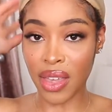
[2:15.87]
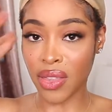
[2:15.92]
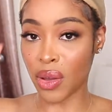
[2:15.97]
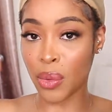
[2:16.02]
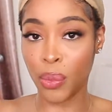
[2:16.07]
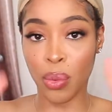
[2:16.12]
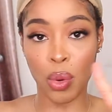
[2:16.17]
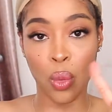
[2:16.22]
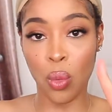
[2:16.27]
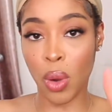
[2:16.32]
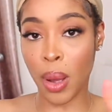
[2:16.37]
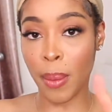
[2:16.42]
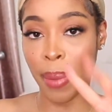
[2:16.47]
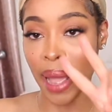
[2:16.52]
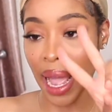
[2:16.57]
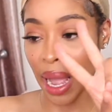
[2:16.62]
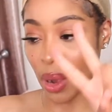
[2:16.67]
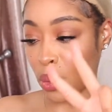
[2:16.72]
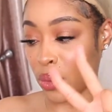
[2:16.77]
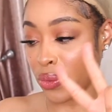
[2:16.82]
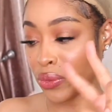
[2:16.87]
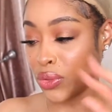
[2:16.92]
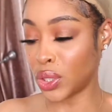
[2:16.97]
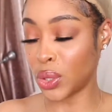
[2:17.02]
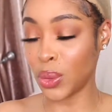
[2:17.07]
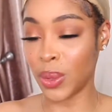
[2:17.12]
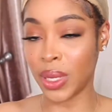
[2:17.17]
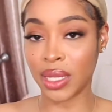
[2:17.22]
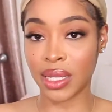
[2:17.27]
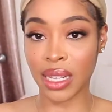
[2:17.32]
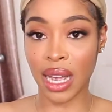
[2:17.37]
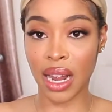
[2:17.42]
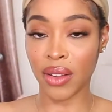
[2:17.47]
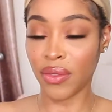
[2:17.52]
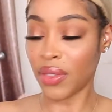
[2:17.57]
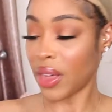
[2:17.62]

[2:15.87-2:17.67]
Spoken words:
They'll put 1 pack with 2 inside of